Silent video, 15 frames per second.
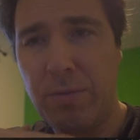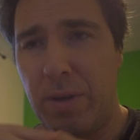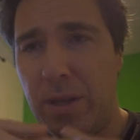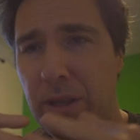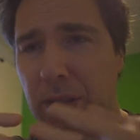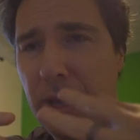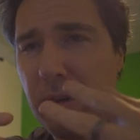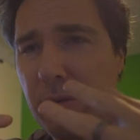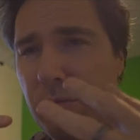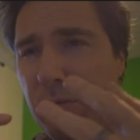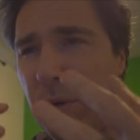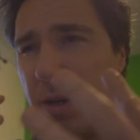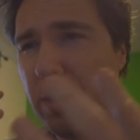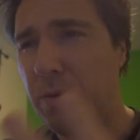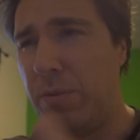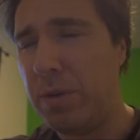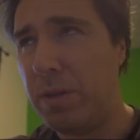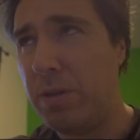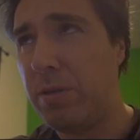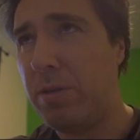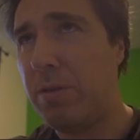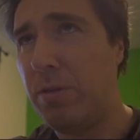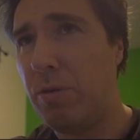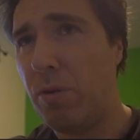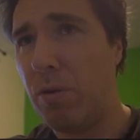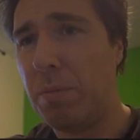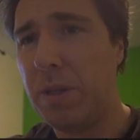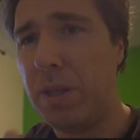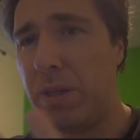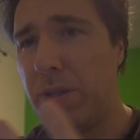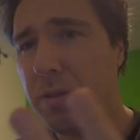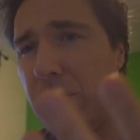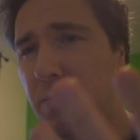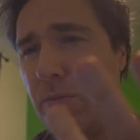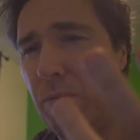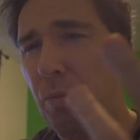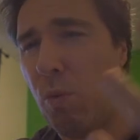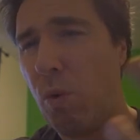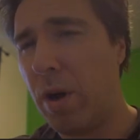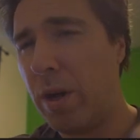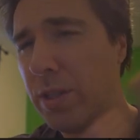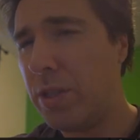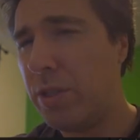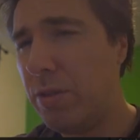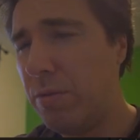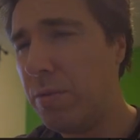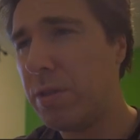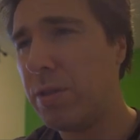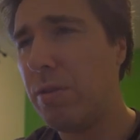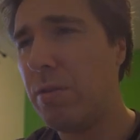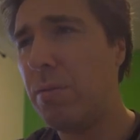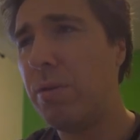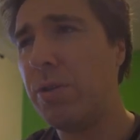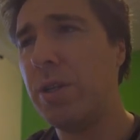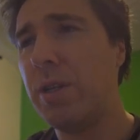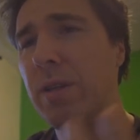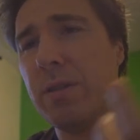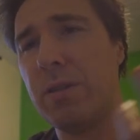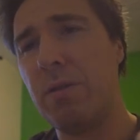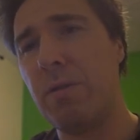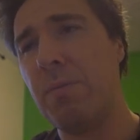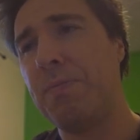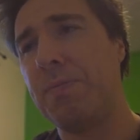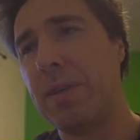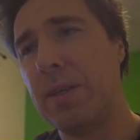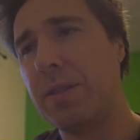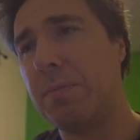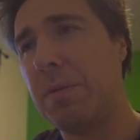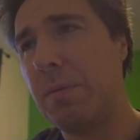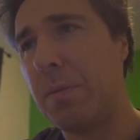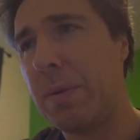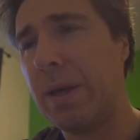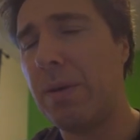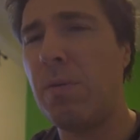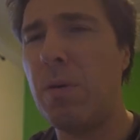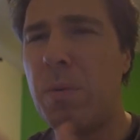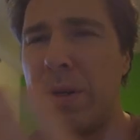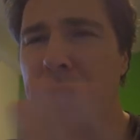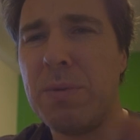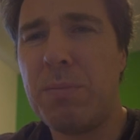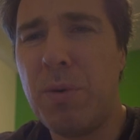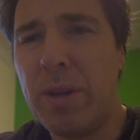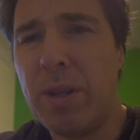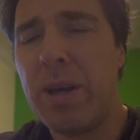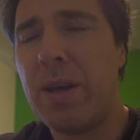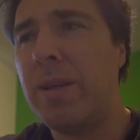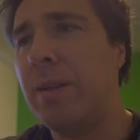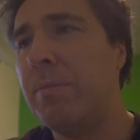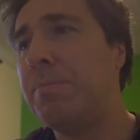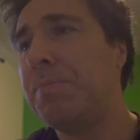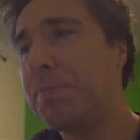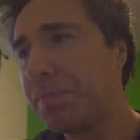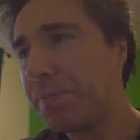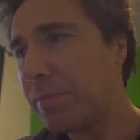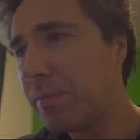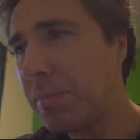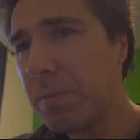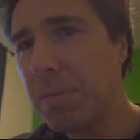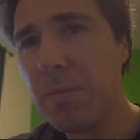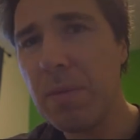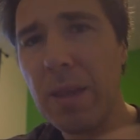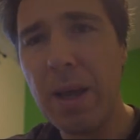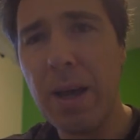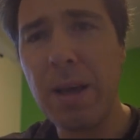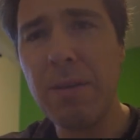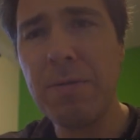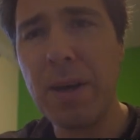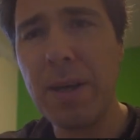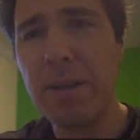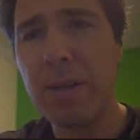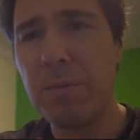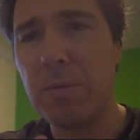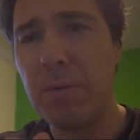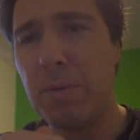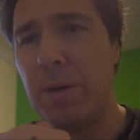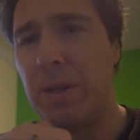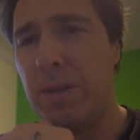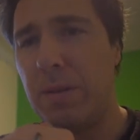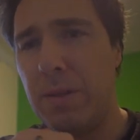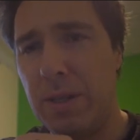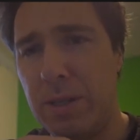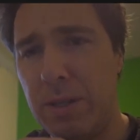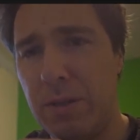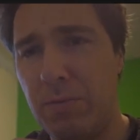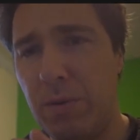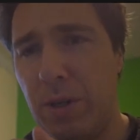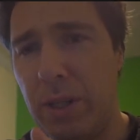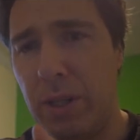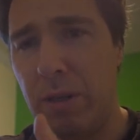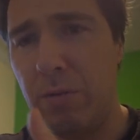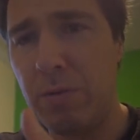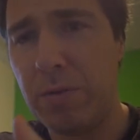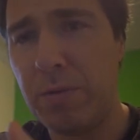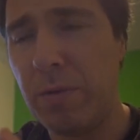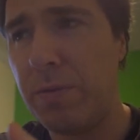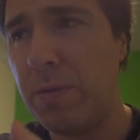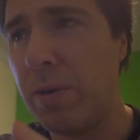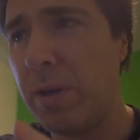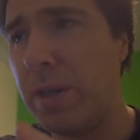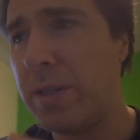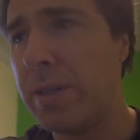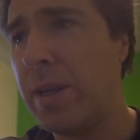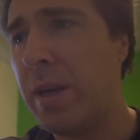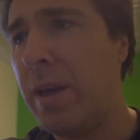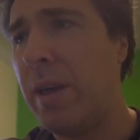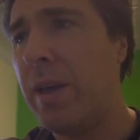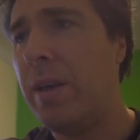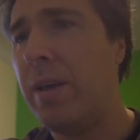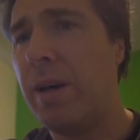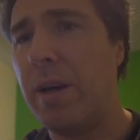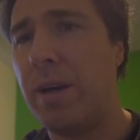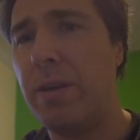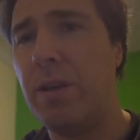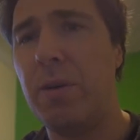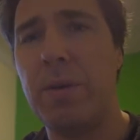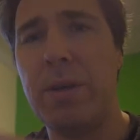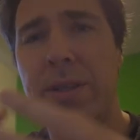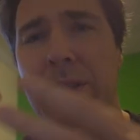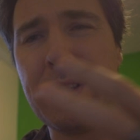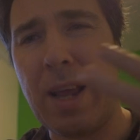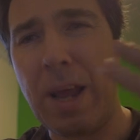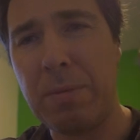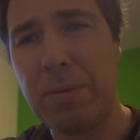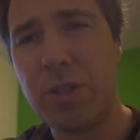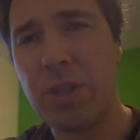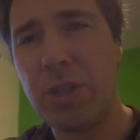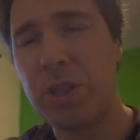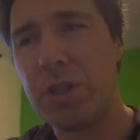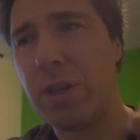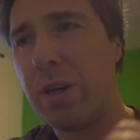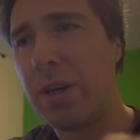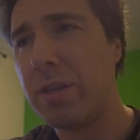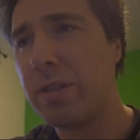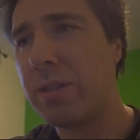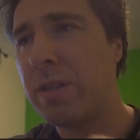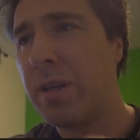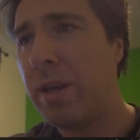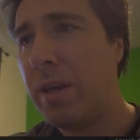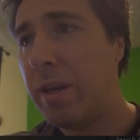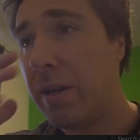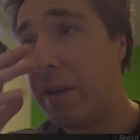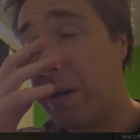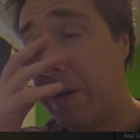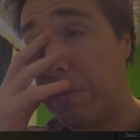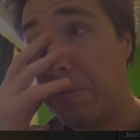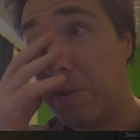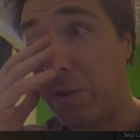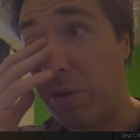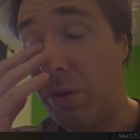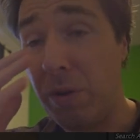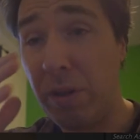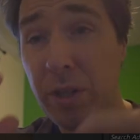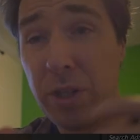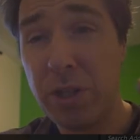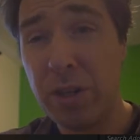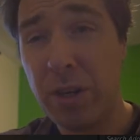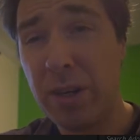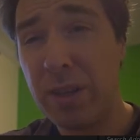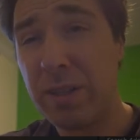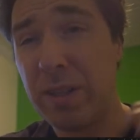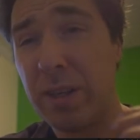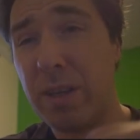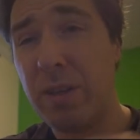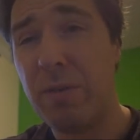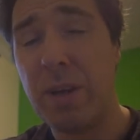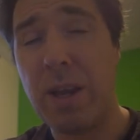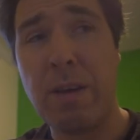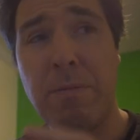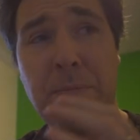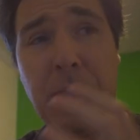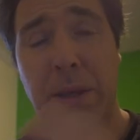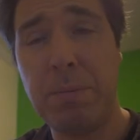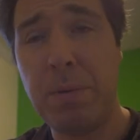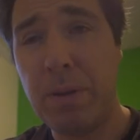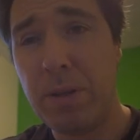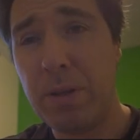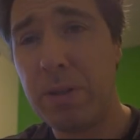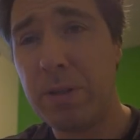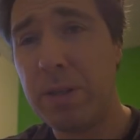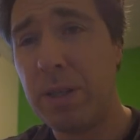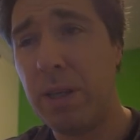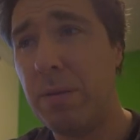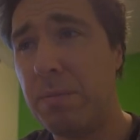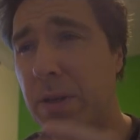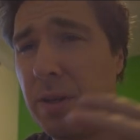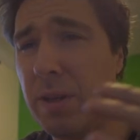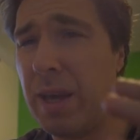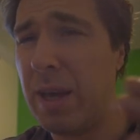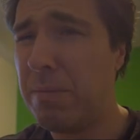do any what you would normally want to do with slow motion. So some people will be like, well, what's the point of that then? I find that what this is really useful for is establishing shots, dolly shots. Like you could have people in the scene, but you